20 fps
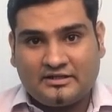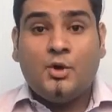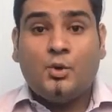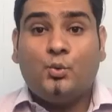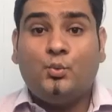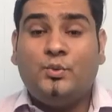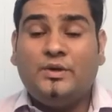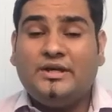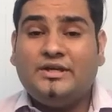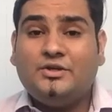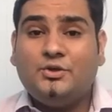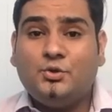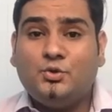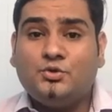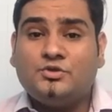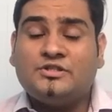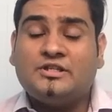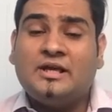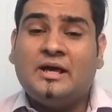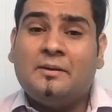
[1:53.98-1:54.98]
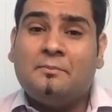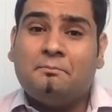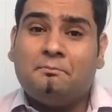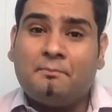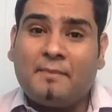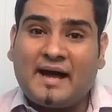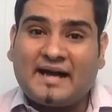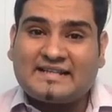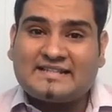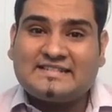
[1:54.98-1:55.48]
We use
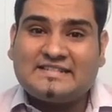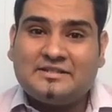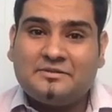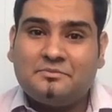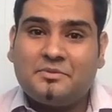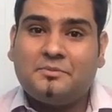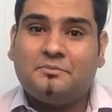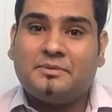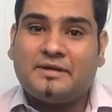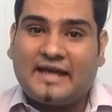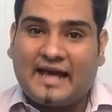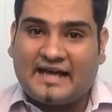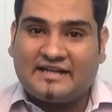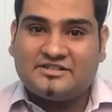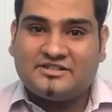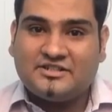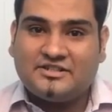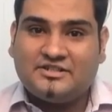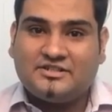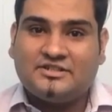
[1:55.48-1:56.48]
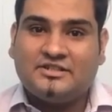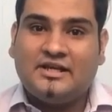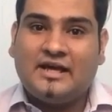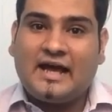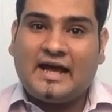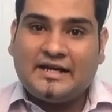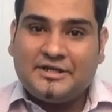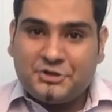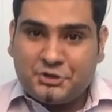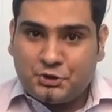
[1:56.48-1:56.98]
maximum gadgets
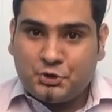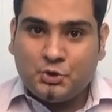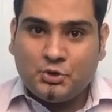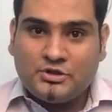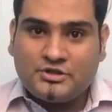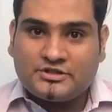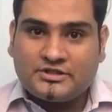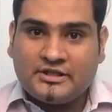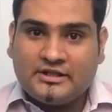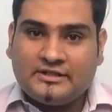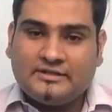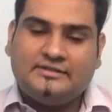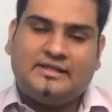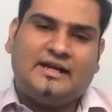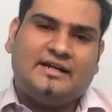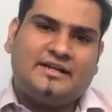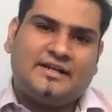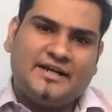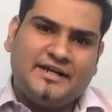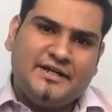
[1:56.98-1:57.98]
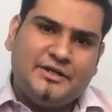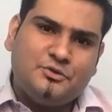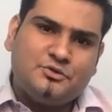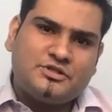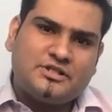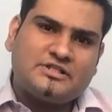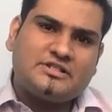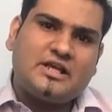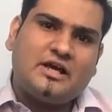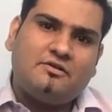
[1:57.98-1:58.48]
and tools that
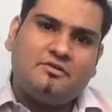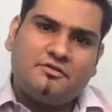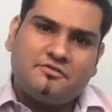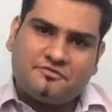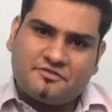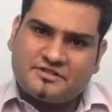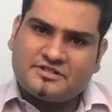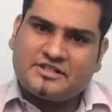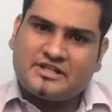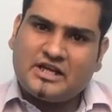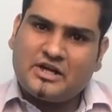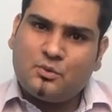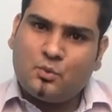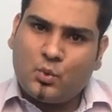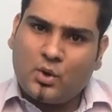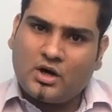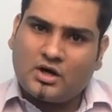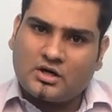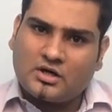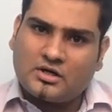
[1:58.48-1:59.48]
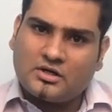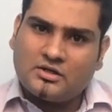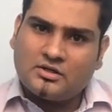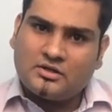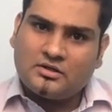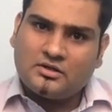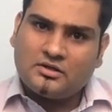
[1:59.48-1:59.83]
reduces our physical work.